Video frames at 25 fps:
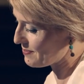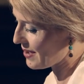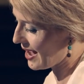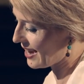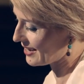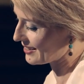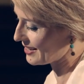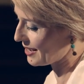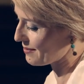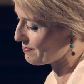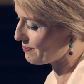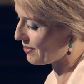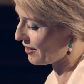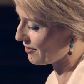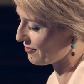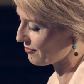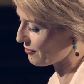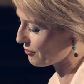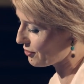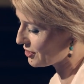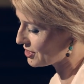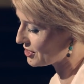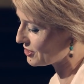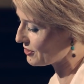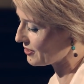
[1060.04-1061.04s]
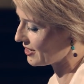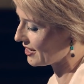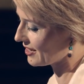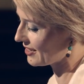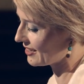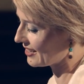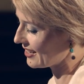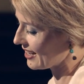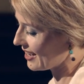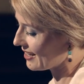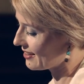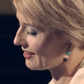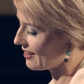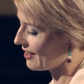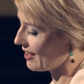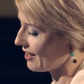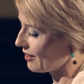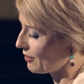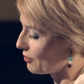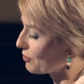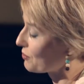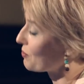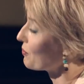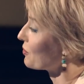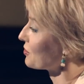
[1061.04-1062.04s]
backed up by force, you can get
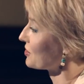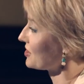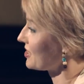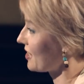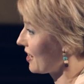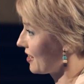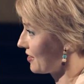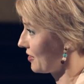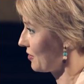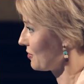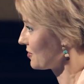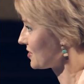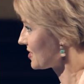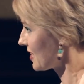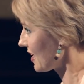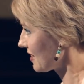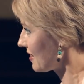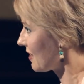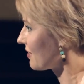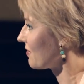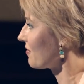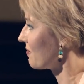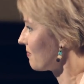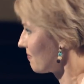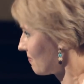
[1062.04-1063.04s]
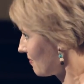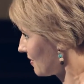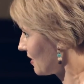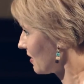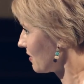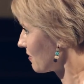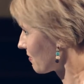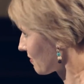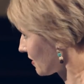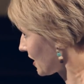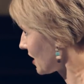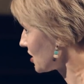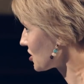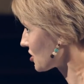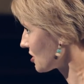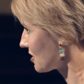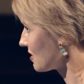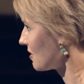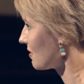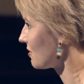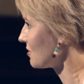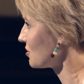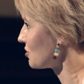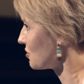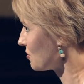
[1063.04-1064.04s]
a lot more done. You said that in
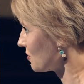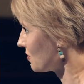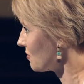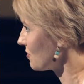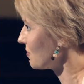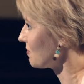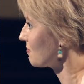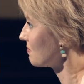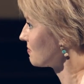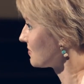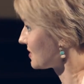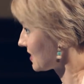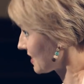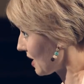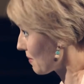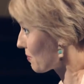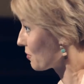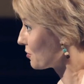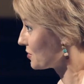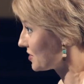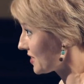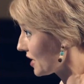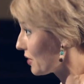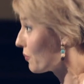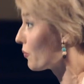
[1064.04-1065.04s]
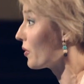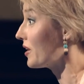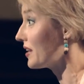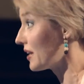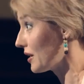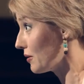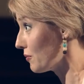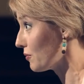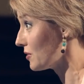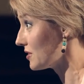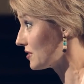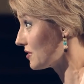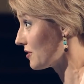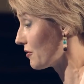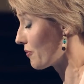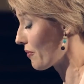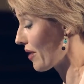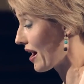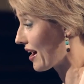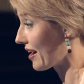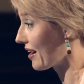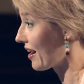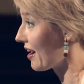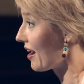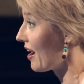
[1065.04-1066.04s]
relation to Saddam Hussein when he was in
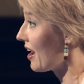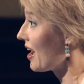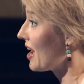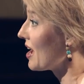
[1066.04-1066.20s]
Iraq.